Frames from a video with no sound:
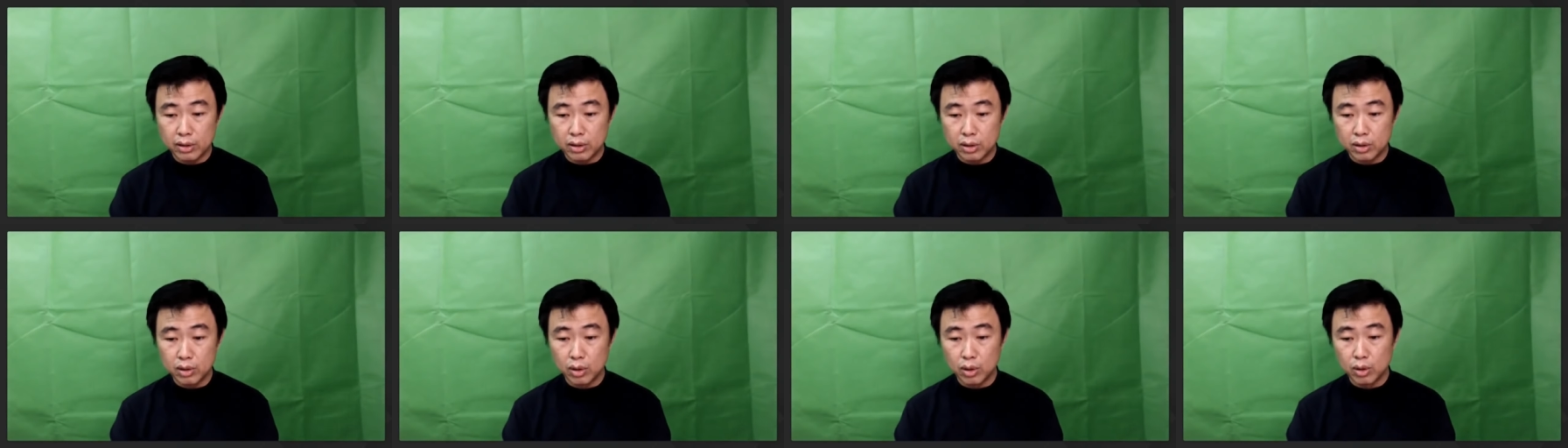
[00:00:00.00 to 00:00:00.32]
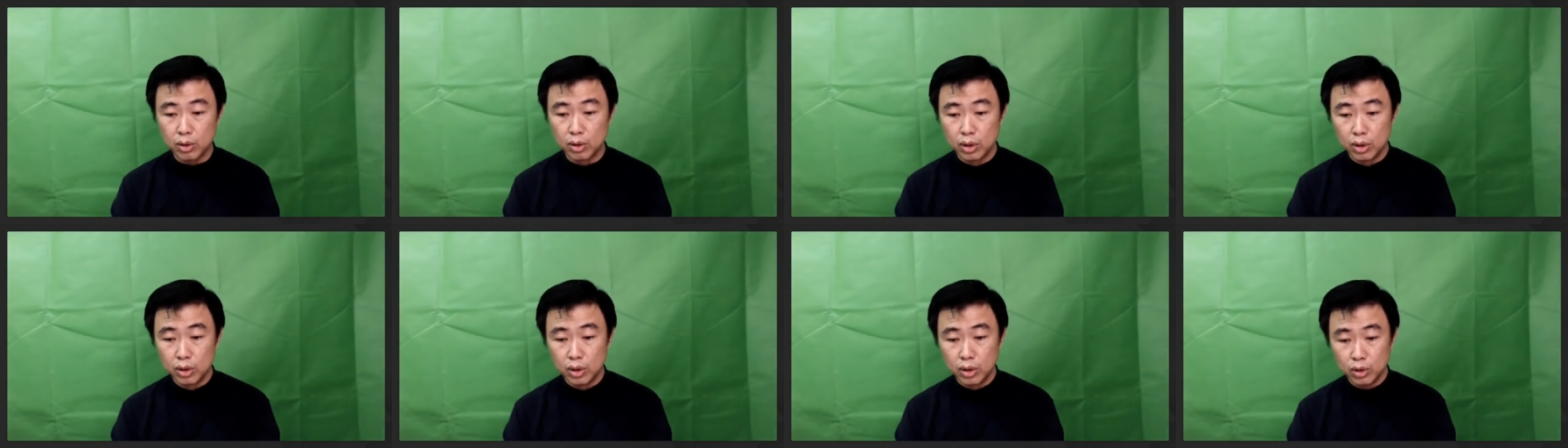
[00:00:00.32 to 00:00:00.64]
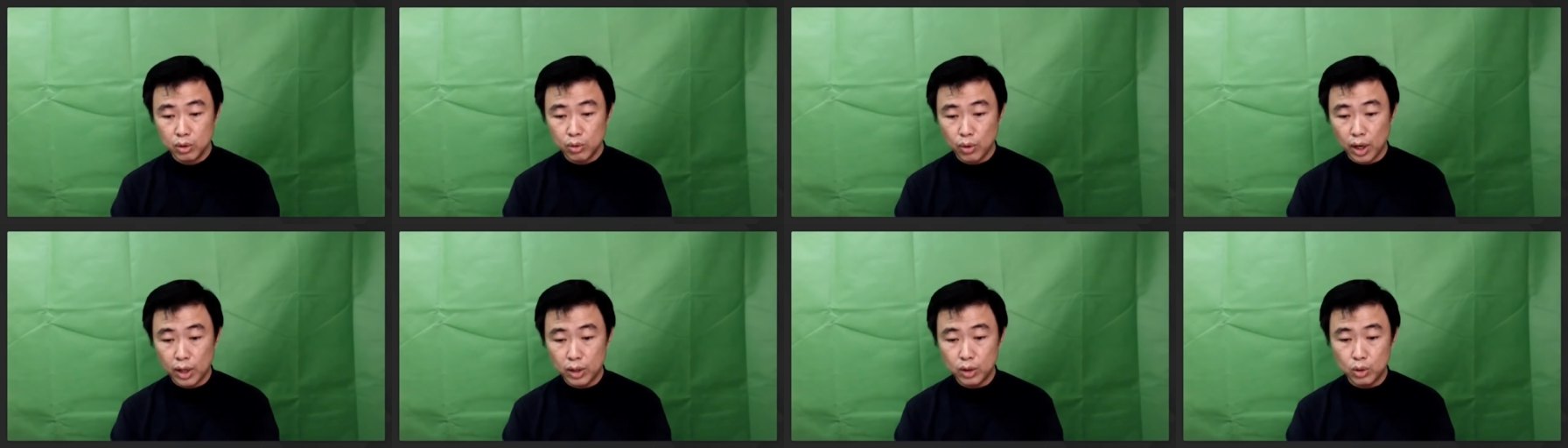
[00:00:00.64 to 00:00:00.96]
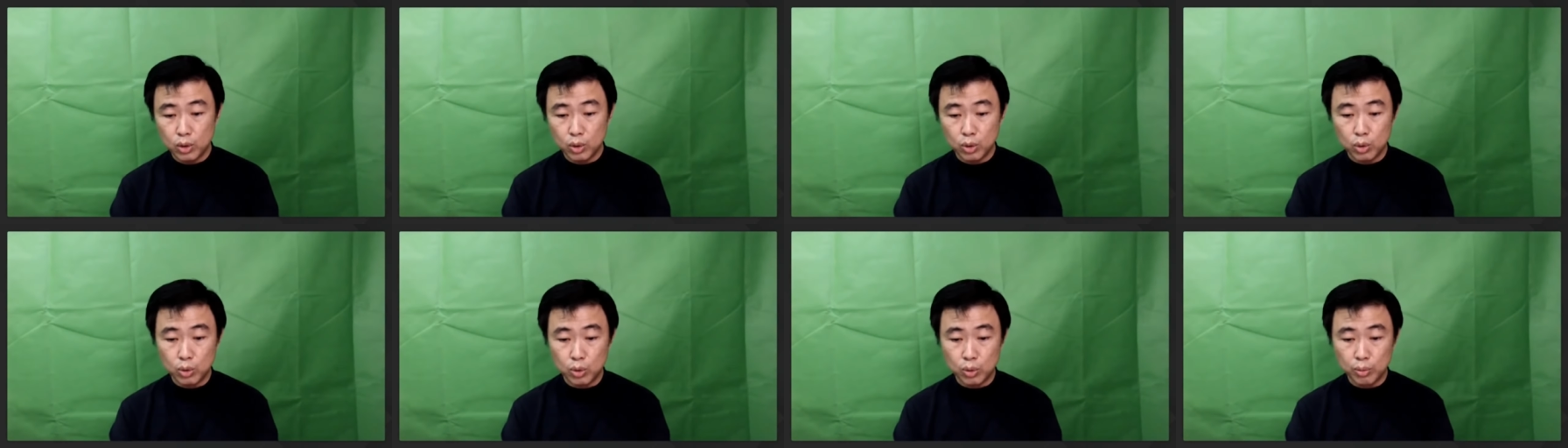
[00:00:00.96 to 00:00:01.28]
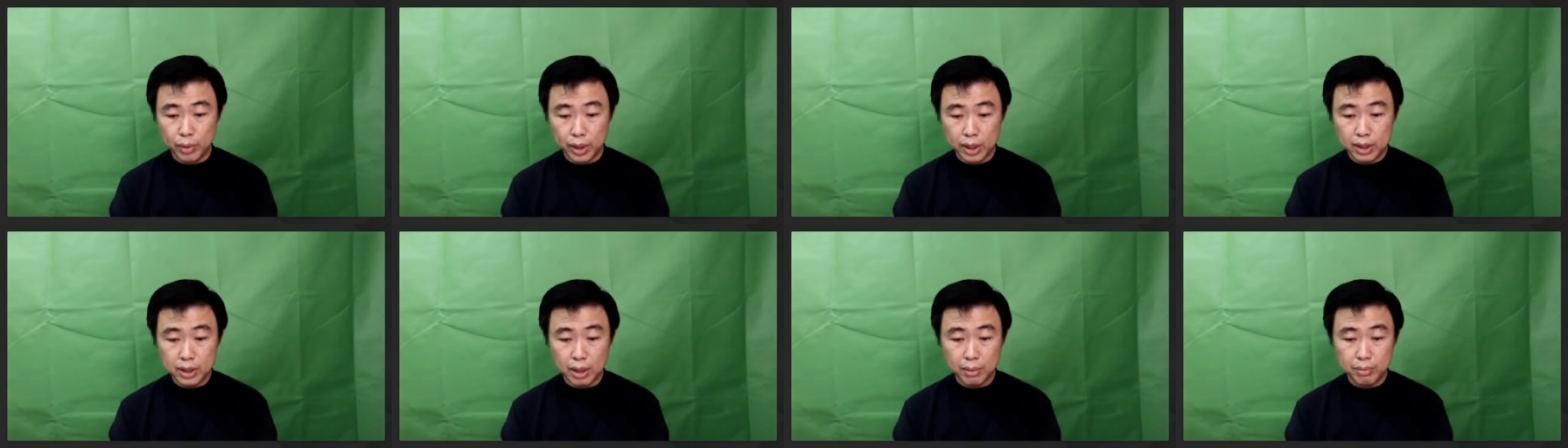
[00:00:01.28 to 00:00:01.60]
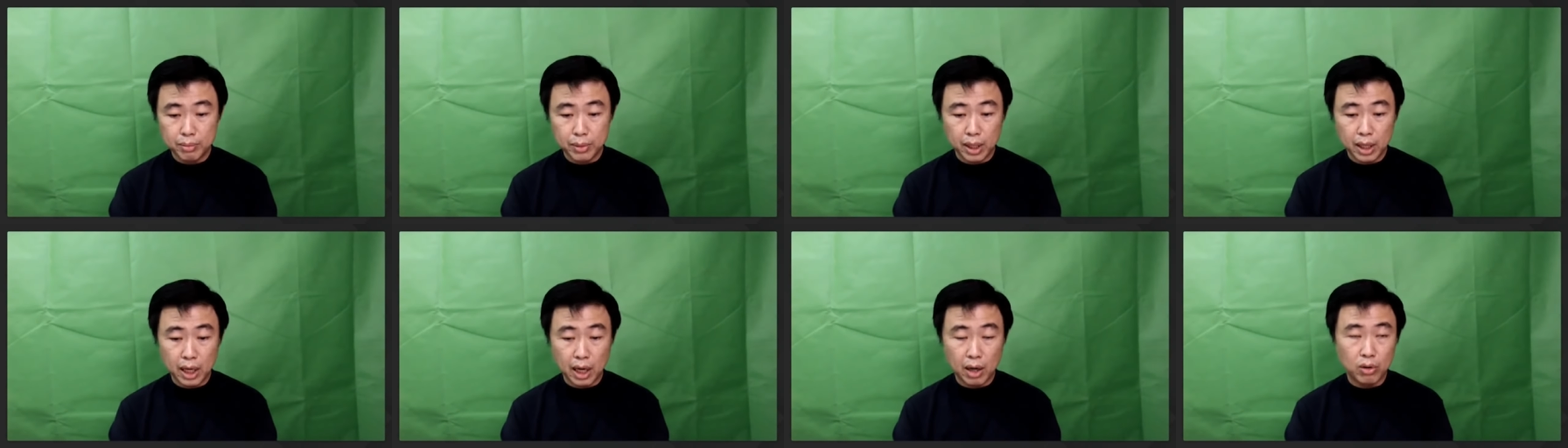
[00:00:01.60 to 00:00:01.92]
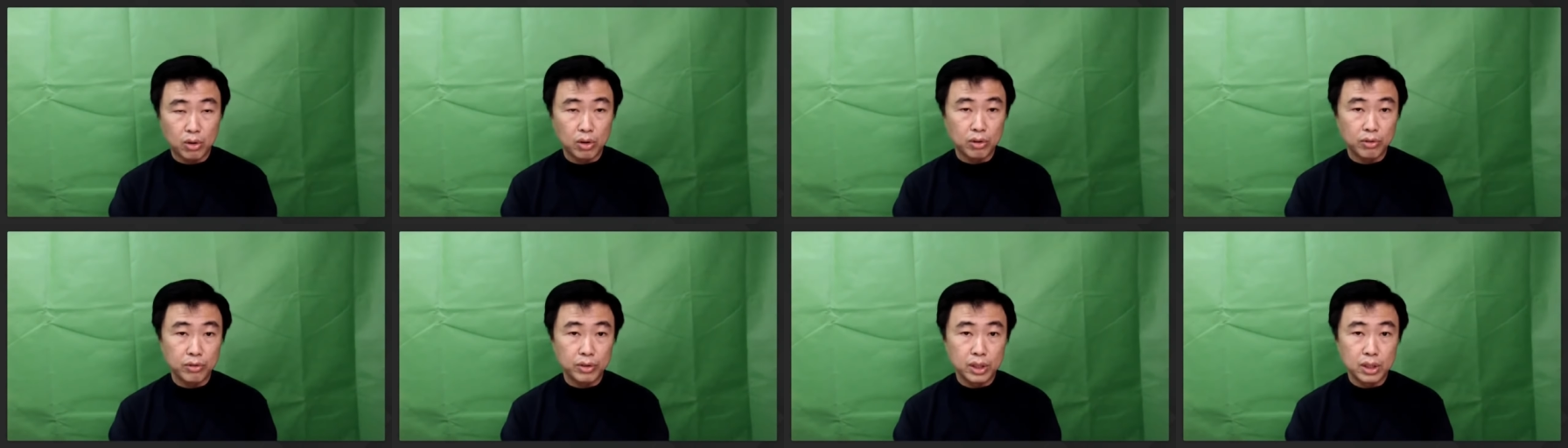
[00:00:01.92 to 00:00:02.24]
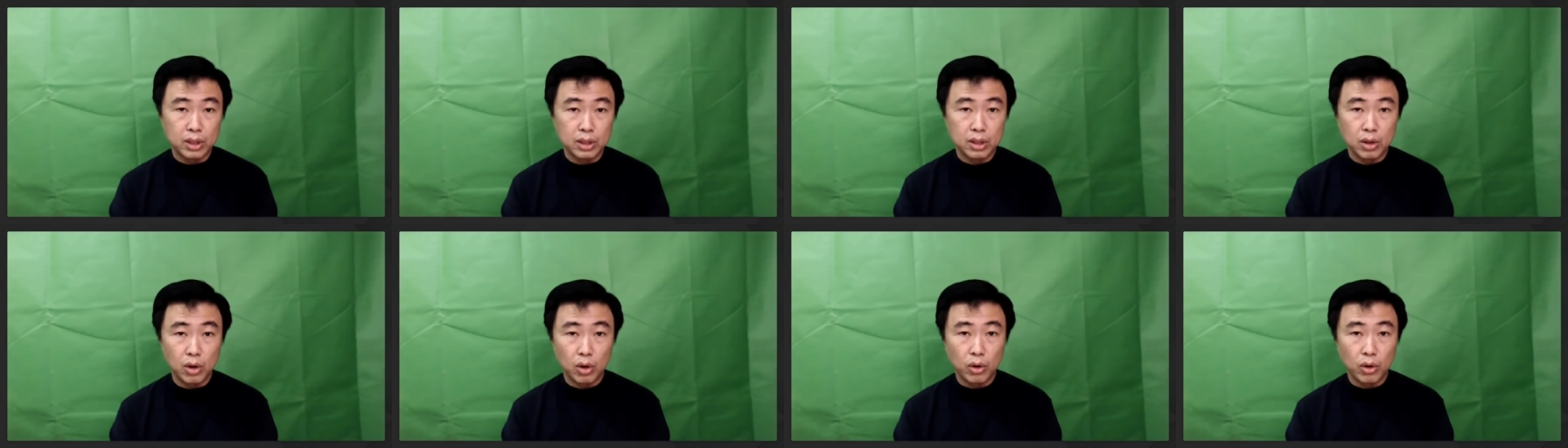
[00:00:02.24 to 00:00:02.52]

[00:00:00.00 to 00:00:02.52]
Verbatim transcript: you know, try to make something out of it.